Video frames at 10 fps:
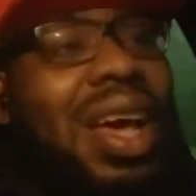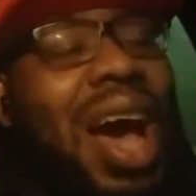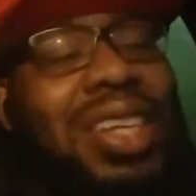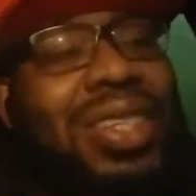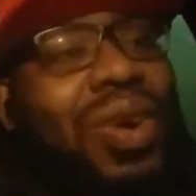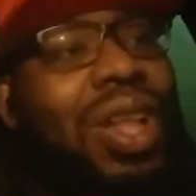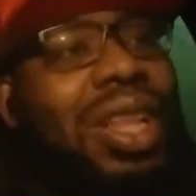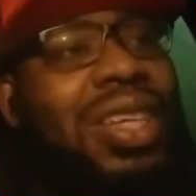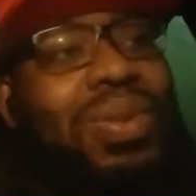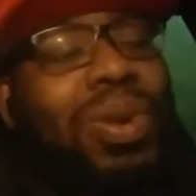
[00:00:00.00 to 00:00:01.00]
I just saw a
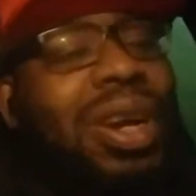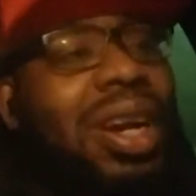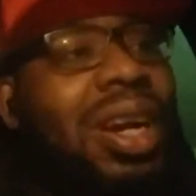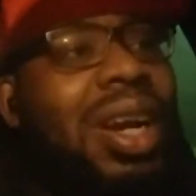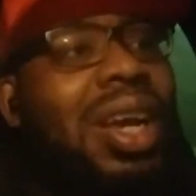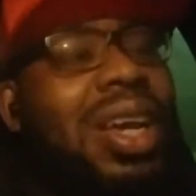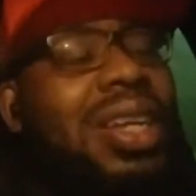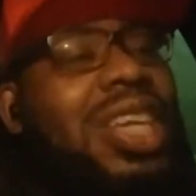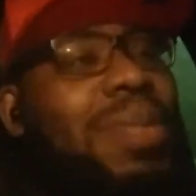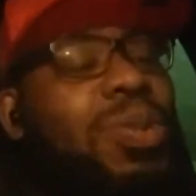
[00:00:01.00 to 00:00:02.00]
list where
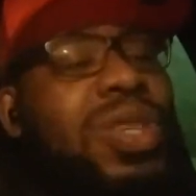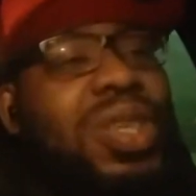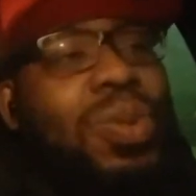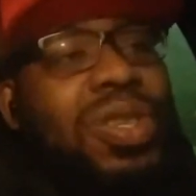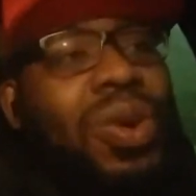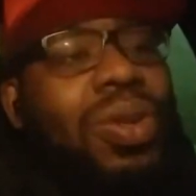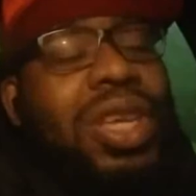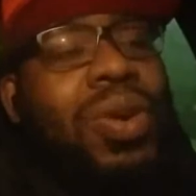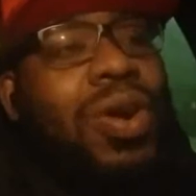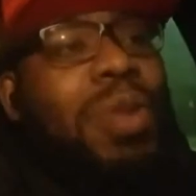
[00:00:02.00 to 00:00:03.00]
Jameis Winston was only
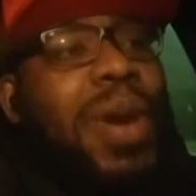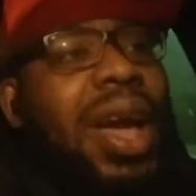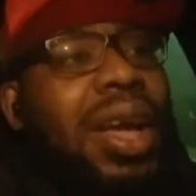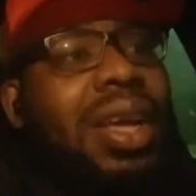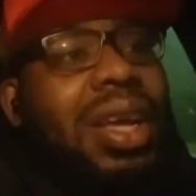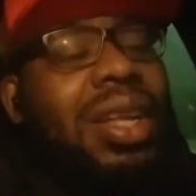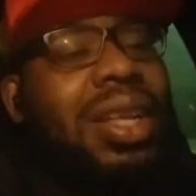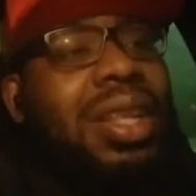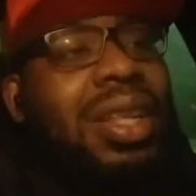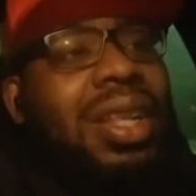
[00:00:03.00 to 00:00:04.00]
quarterback,
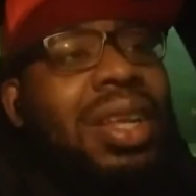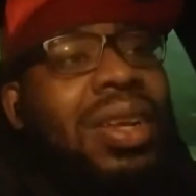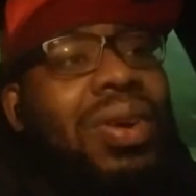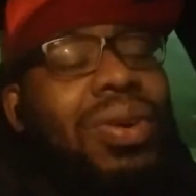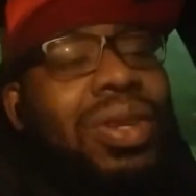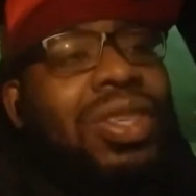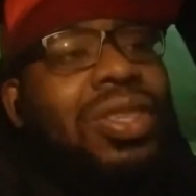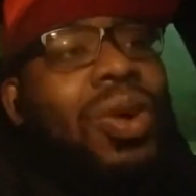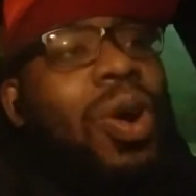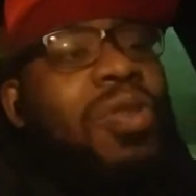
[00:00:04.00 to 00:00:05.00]
you know, to
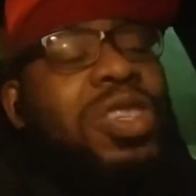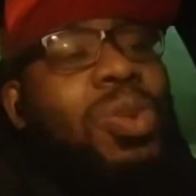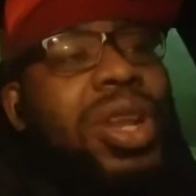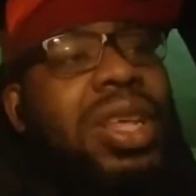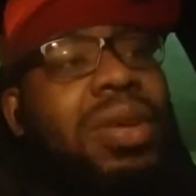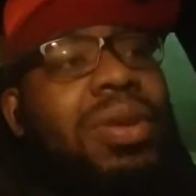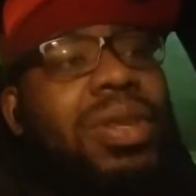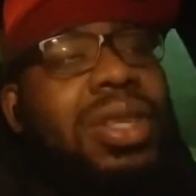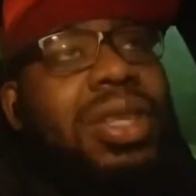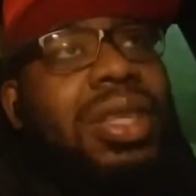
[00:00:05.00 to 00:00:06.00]
throw over 20
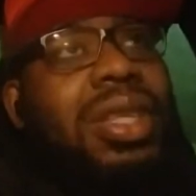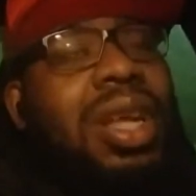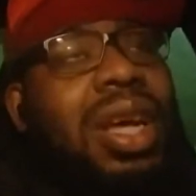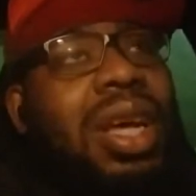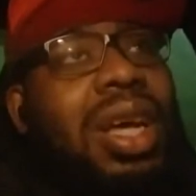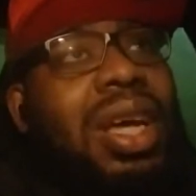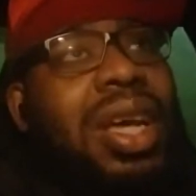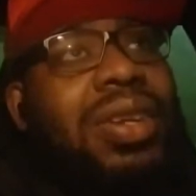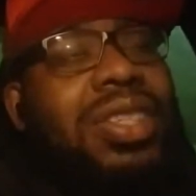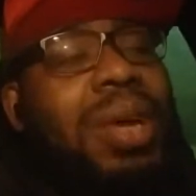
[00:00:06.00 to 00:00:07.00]
uh,
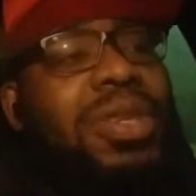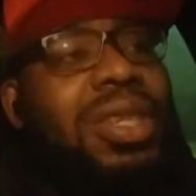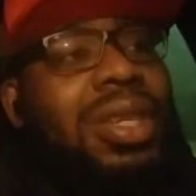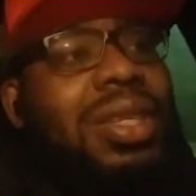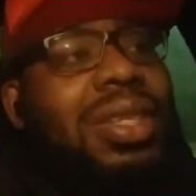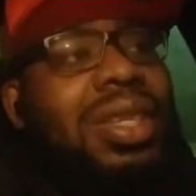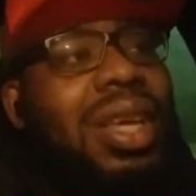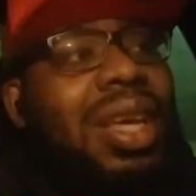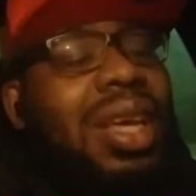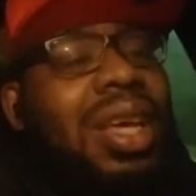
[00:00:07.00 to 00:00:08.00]
interceptions
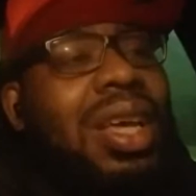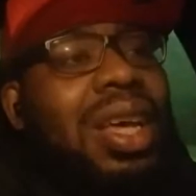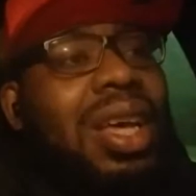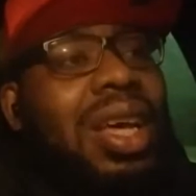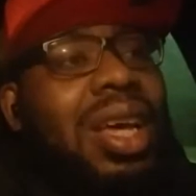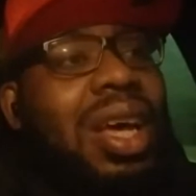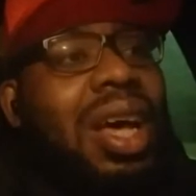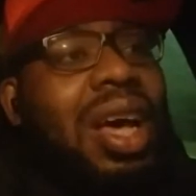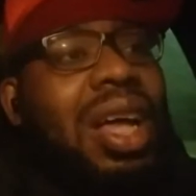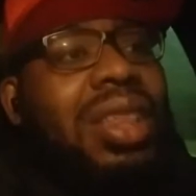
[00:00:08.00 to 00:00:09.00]

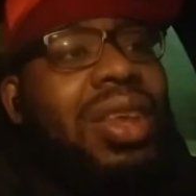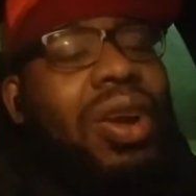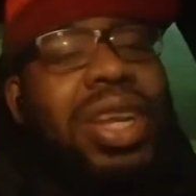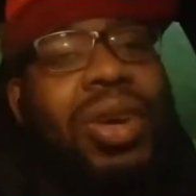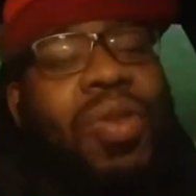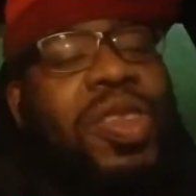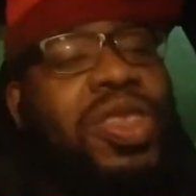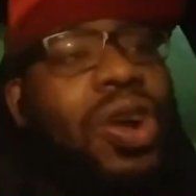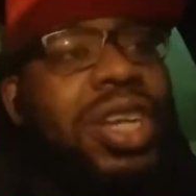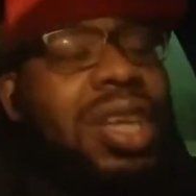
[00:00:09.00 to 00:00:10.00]
uh, 30 over
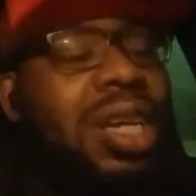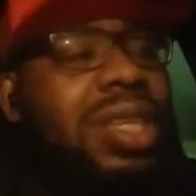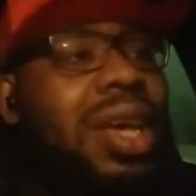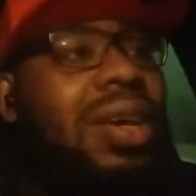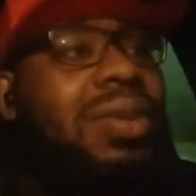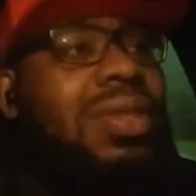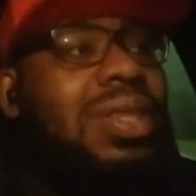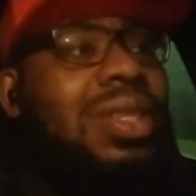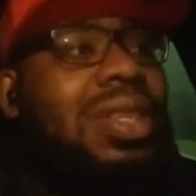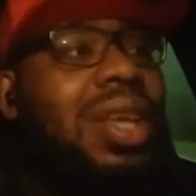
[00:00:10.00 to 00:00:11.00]
30
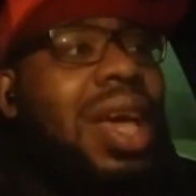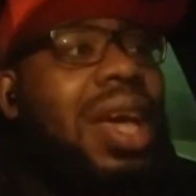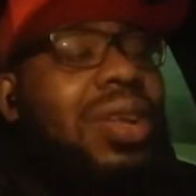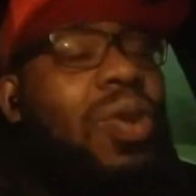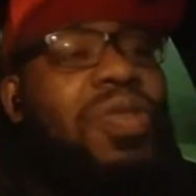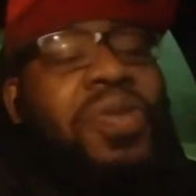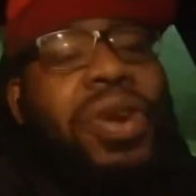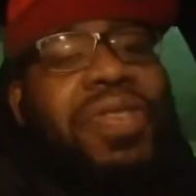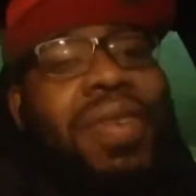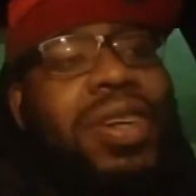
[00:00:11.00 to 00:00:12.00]
touchdowns and over
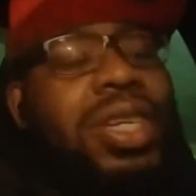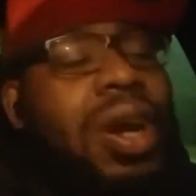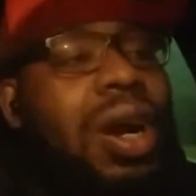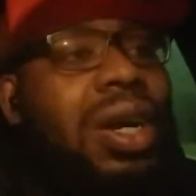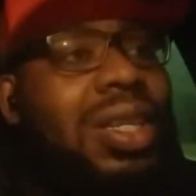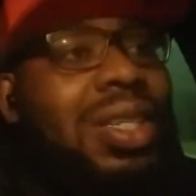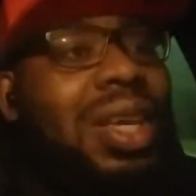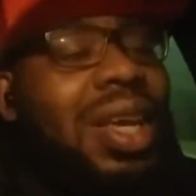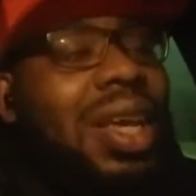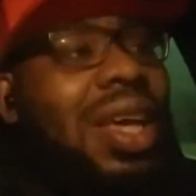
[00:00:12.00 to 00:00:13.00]
4,500 yards.
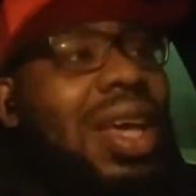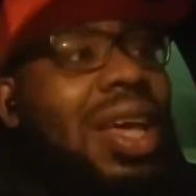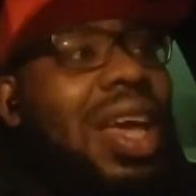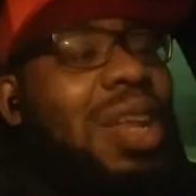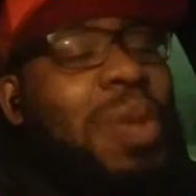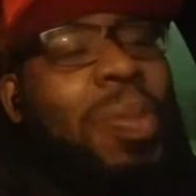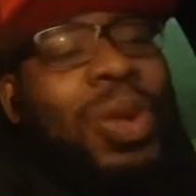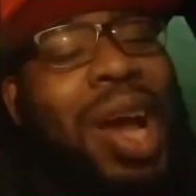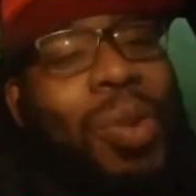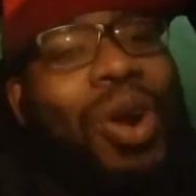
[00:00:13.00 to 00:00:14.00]
And the people
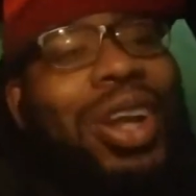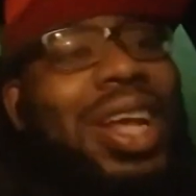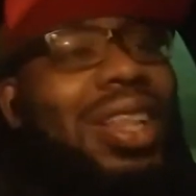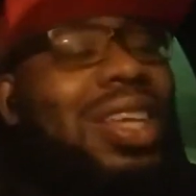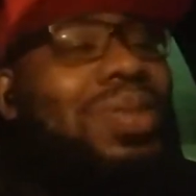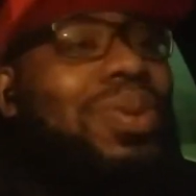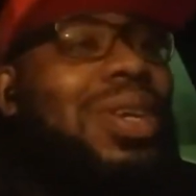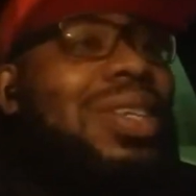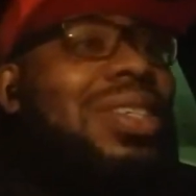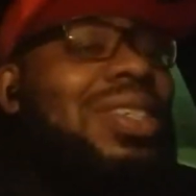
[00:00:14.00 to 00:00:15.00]
that were on that list
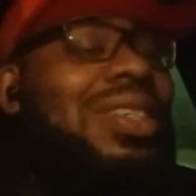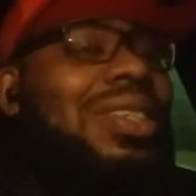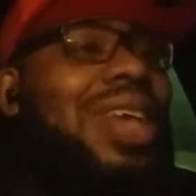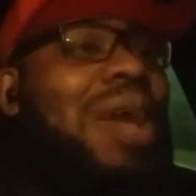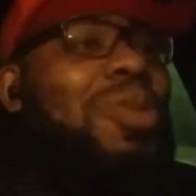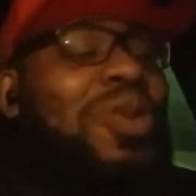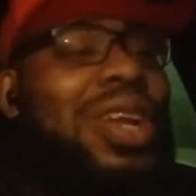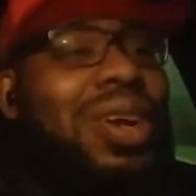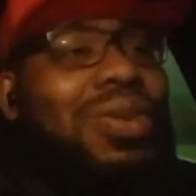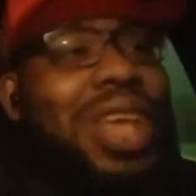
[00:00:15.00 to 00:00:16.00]
was Dan
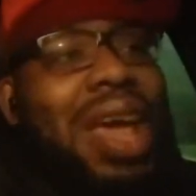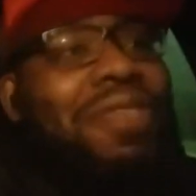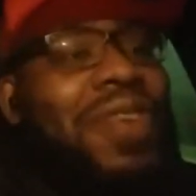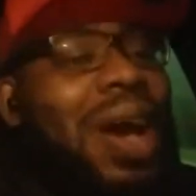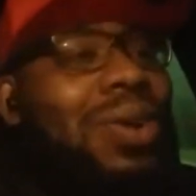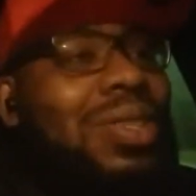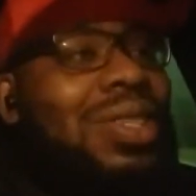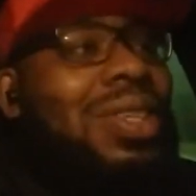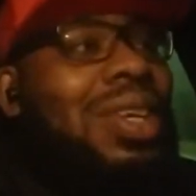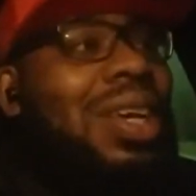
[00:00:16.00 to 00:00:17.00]
Marino, Dan
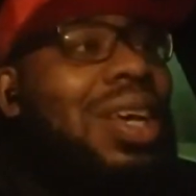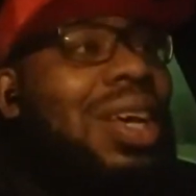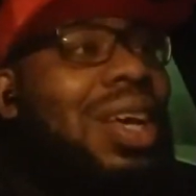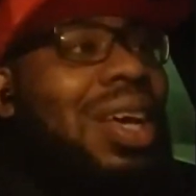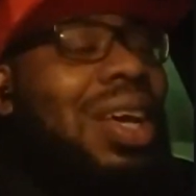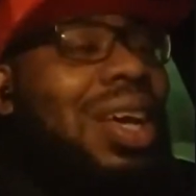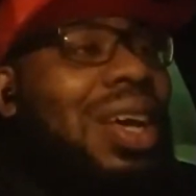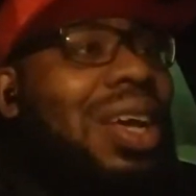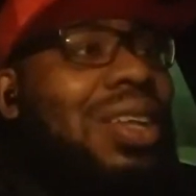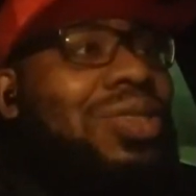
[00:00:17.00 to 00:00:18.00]
Fouts,
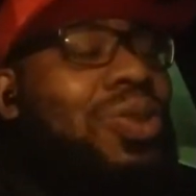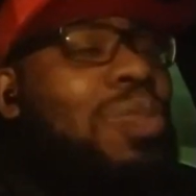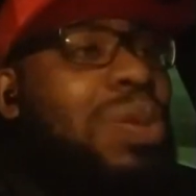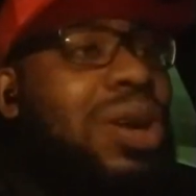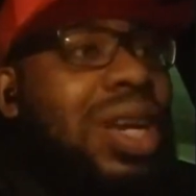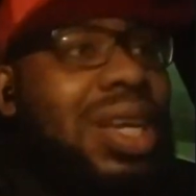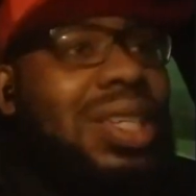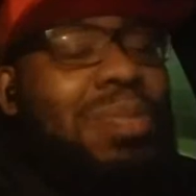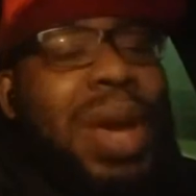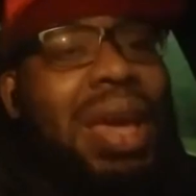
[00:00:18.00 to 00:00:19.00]
Drew Brees,
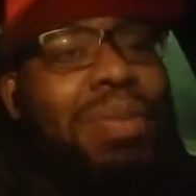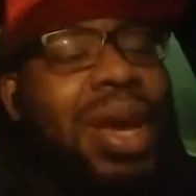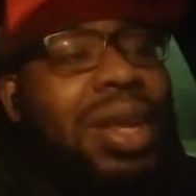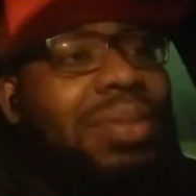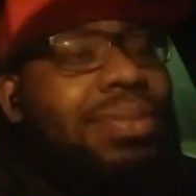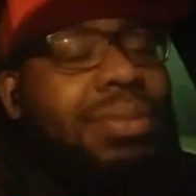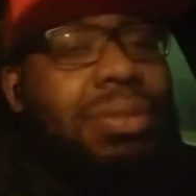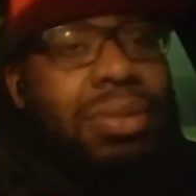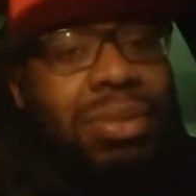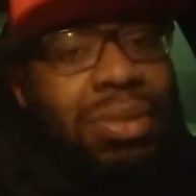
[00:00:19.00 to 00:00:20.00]
and Peyton Manning.
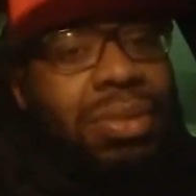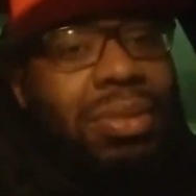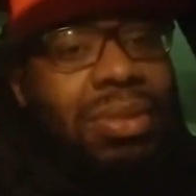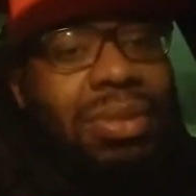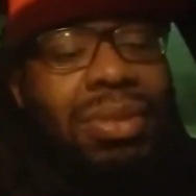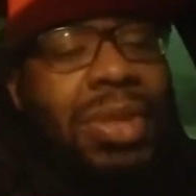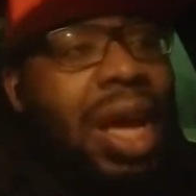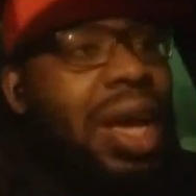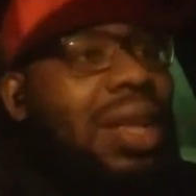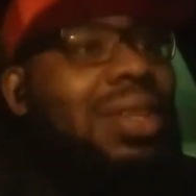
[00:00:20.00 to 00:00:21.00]

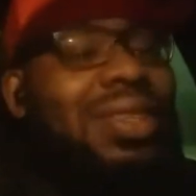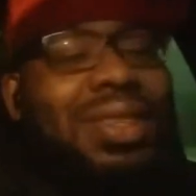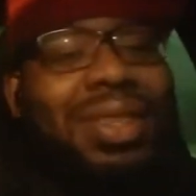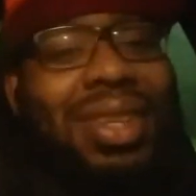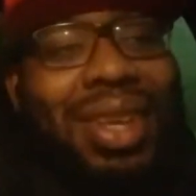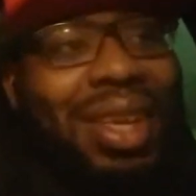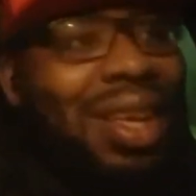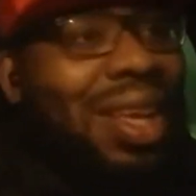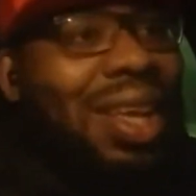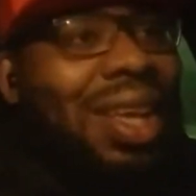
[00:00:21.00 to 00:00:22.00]
Like,
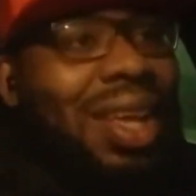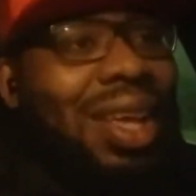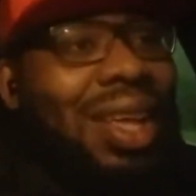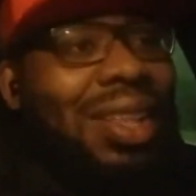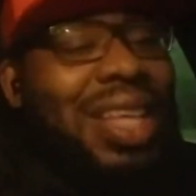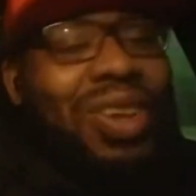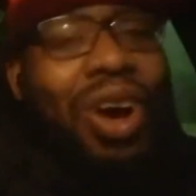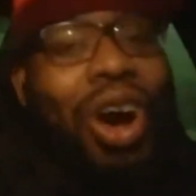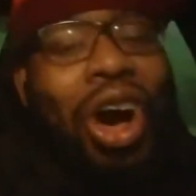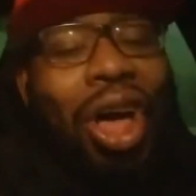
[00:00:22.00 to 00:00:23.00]
that's
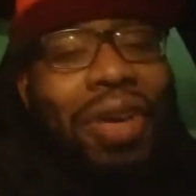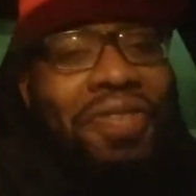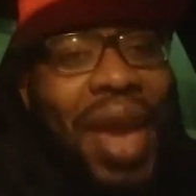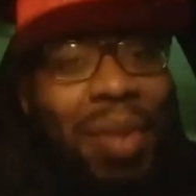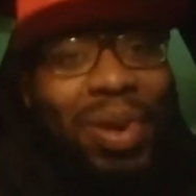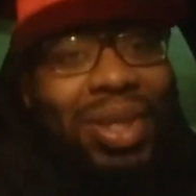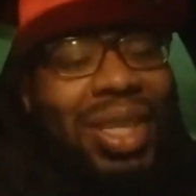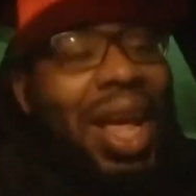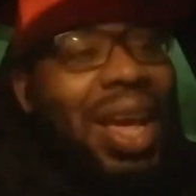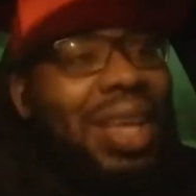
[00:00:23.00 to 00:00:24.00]
all Hall of Famers.
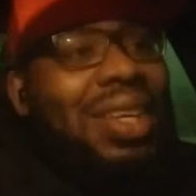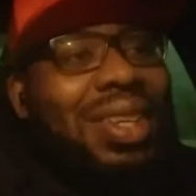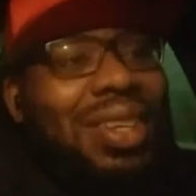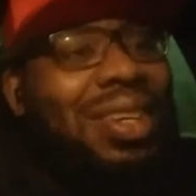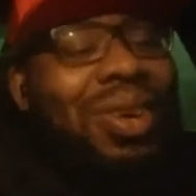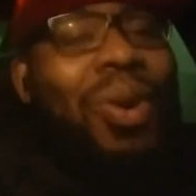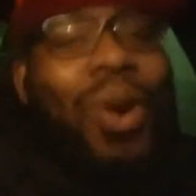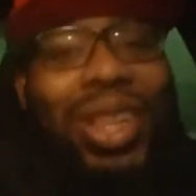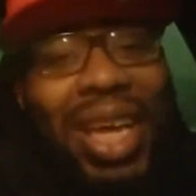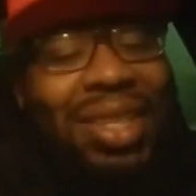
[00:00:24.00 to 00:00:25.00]
Like,
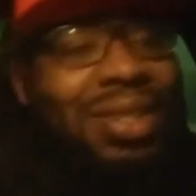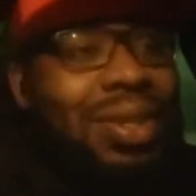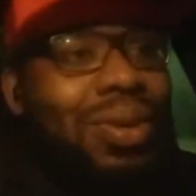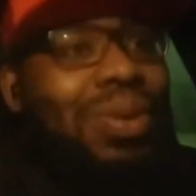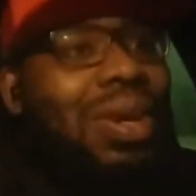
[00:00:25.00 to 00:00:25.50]
correlate the two.